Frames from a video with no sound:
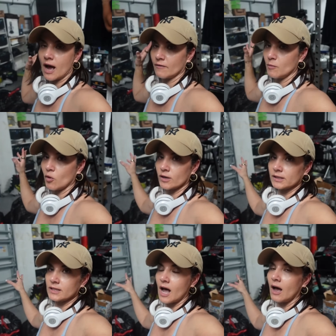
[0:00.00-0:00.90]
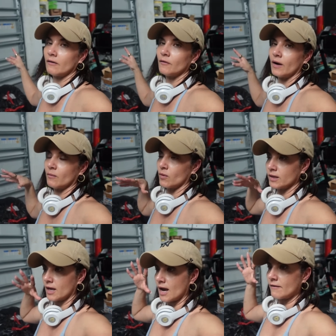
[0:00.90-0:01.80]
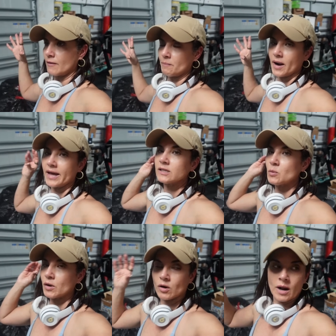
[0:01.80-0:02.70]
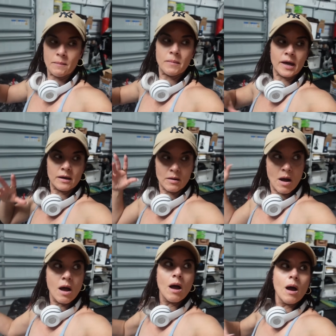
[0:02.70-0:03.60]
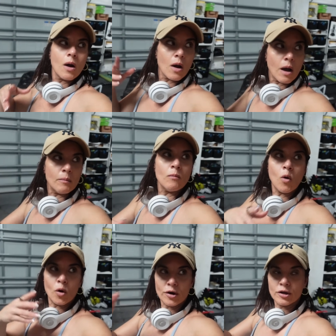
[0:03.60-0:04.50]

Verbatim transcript: have more stuff and when they have a place we're gonna make more,